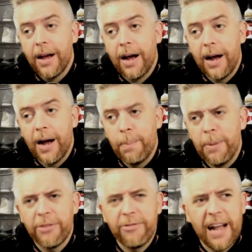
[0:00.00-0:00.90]

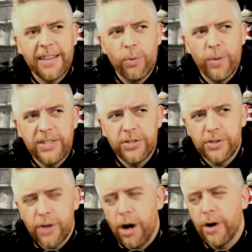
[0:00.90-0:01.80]
But the fact that we
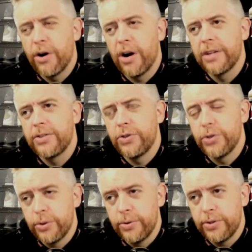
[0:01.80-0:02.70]
saw her on
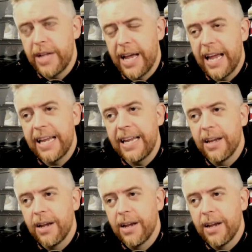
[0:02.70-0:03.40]
Tuesday,